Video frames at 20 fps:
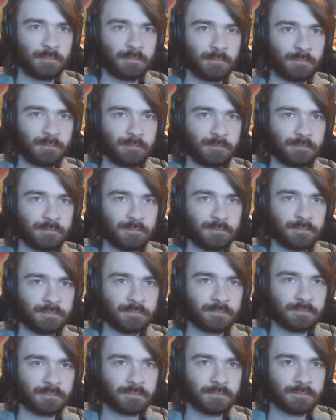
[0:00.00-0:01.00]

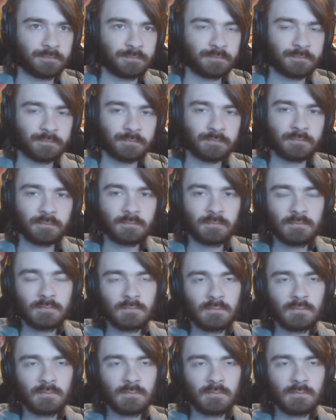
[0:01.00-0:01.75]
Nothing is said.